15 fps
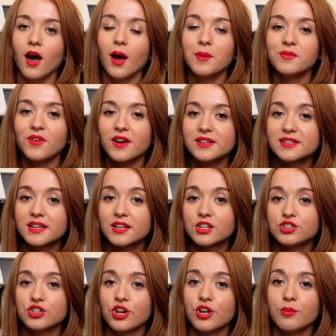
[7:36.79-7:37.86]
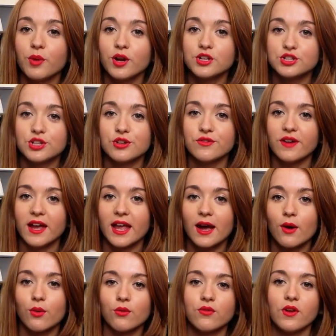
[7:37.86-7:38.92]
I'm firstly going to show you my duvet
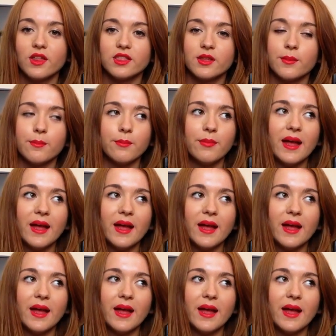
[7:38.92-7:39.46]
out of like the